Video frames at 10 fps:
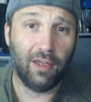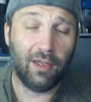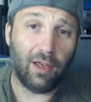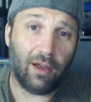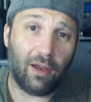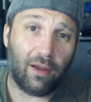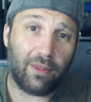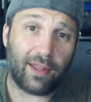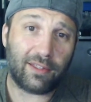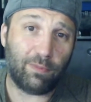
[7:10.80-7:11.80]

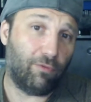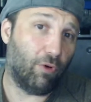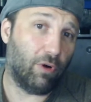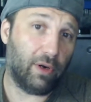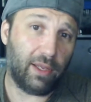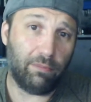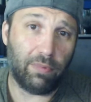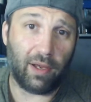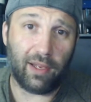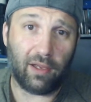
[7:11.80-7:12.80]
That's before I
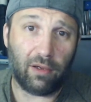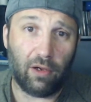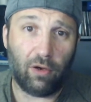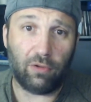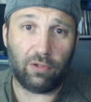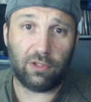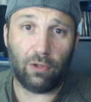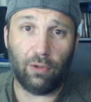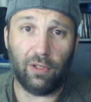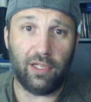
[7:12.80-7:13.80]
buy a
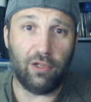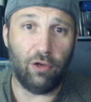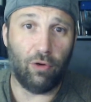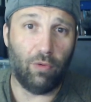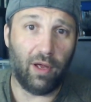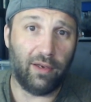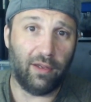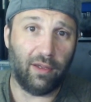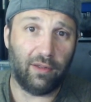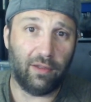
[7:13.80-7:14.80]
totally new one
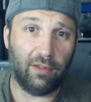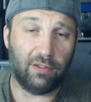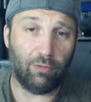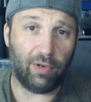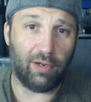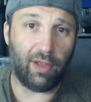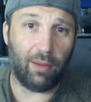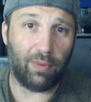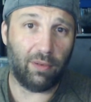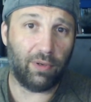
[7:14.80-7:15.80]
to
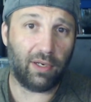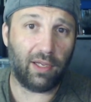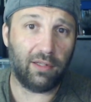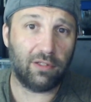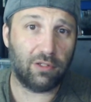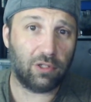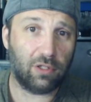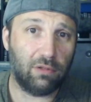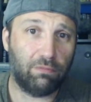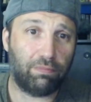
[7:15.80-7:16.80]
revamp it, but I
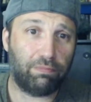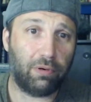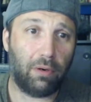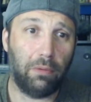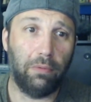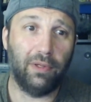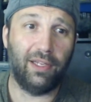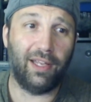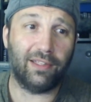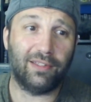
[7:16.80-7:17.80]
should probably
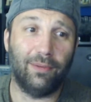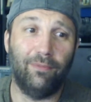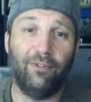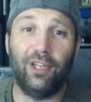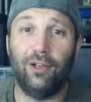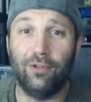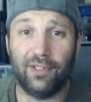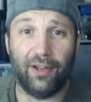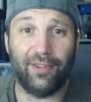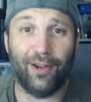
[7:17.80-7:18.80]
get some videos
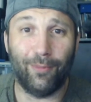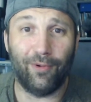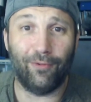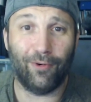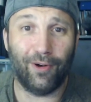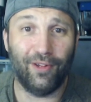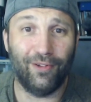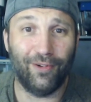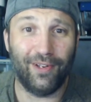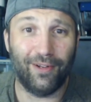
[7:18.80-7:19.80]
out there before I
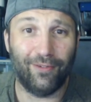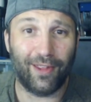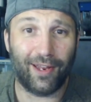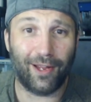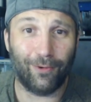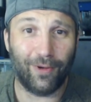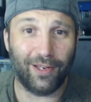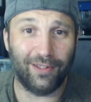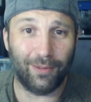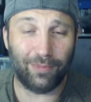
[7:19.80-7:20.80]
do any of that. I don't want
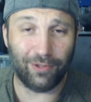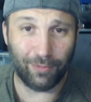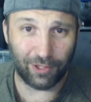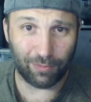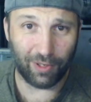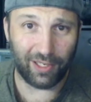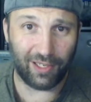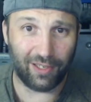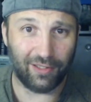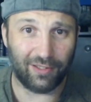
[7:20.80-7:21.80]
to dip too much money
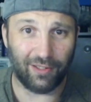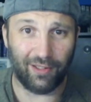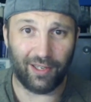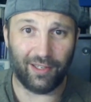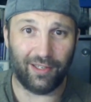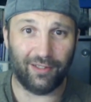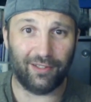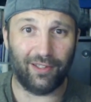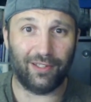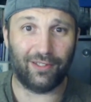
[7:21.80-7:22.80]
in until I
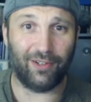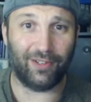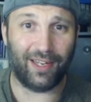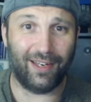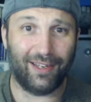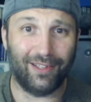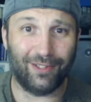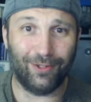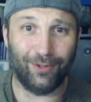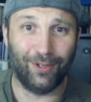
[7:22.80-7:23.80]
start getting into